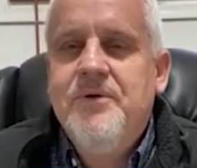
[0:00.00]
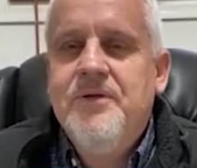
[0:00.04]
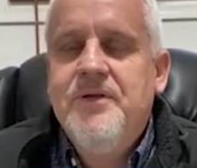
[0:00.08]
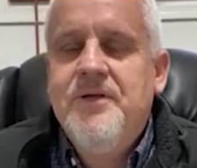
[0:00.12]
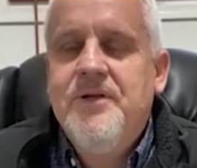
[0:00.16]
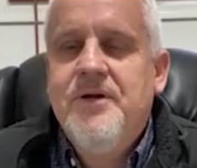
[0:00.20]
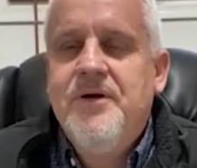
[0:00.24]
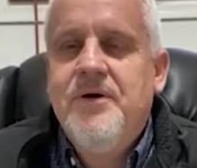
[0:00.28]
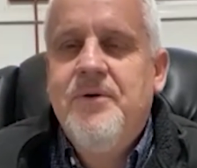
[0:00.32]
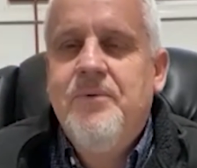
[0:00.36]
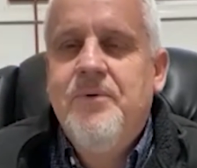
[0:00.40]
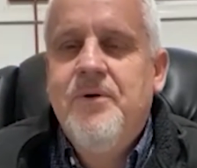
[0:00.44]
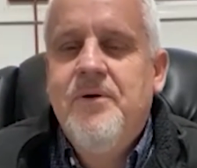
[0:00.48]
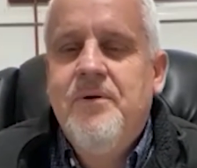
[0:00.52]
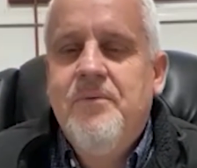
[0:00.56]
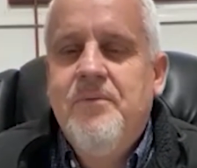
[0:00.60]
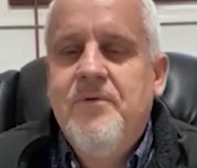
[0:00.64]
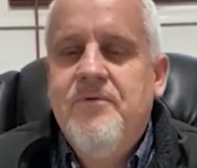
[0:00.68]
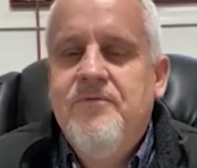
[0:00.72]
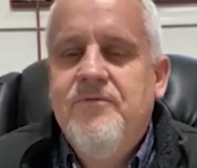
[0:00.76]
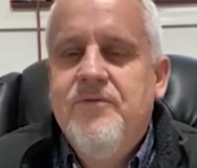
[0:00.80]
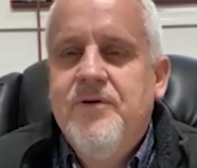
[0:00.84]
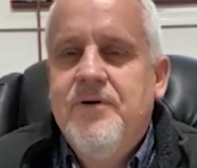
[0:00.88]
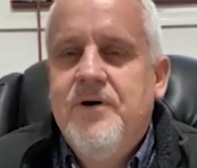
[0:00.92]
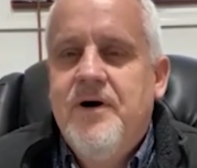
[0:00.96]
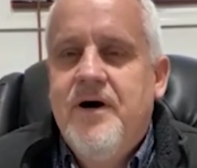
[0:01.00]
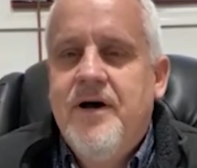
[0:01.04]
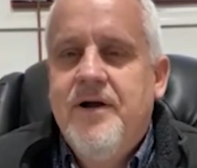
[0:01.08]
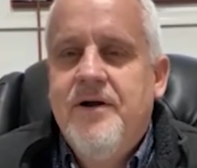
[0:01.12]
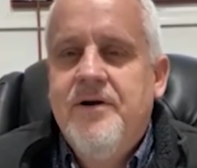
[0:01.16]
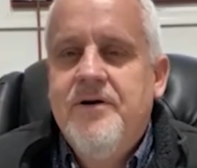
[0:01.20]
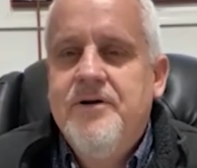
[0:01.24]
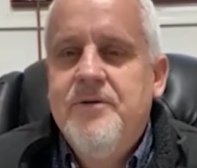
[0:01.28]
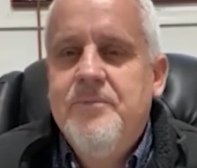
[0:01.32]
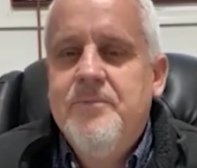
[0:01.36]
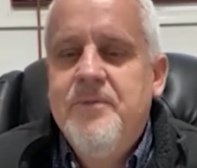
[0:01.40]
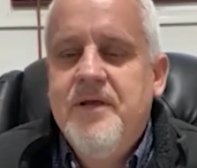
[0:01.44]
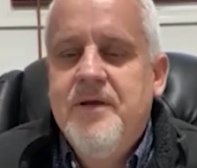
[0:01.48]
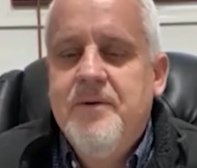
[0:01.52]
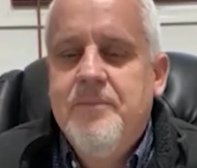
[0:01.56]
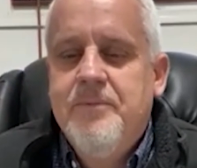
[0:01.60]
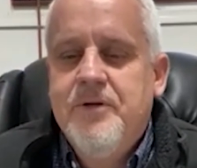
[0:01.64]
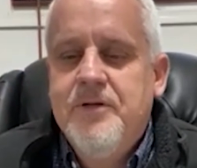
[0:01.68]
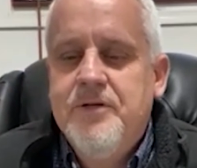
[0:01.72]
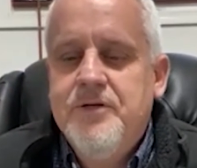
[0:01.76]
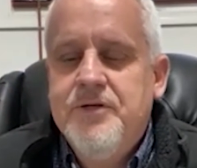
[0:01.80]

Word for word: You know, we we feel honored to be able to